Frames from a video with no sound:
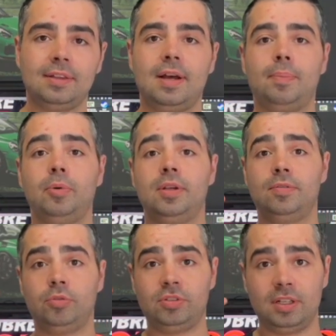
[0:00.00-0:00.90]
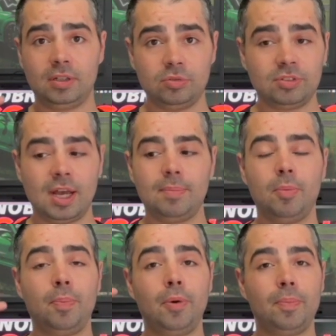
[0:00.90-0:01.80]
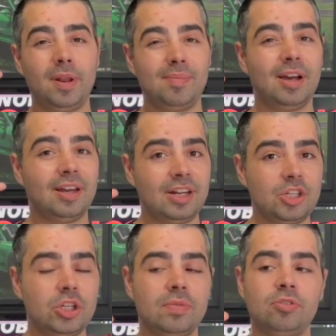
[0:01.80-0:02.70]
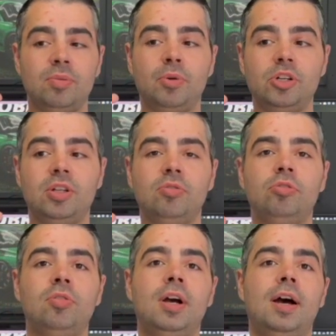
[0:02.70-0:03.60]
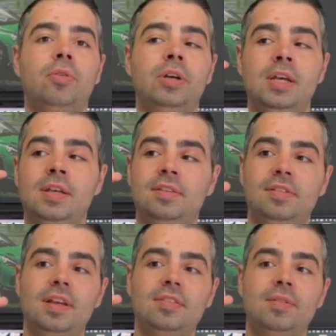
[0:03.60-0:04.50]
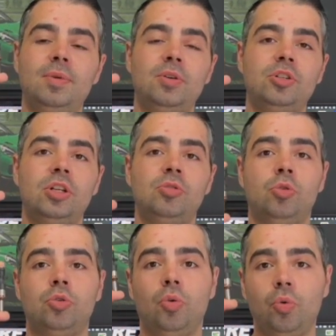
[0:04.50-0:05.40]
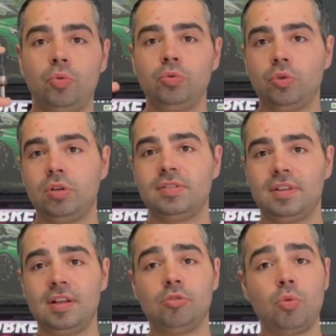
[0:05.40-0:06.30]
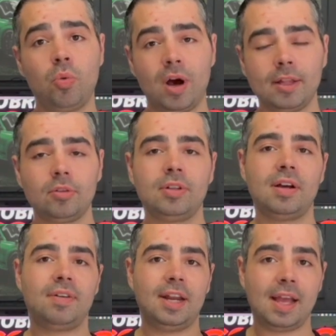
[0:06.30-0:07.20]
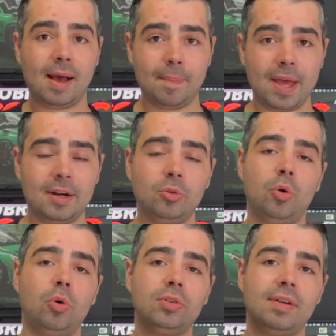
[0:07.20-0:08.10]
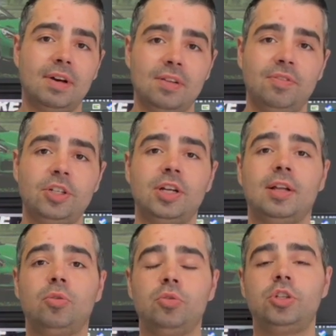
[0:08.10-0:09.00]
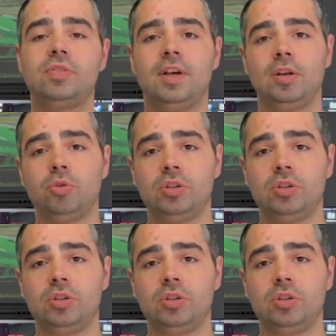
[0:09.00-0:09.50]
Because you might be unaware of the significant problem you might face with your car if these injector nozzle 1, 2, 3, or 4 are jammed open, jammed shut, or are dripping, alright?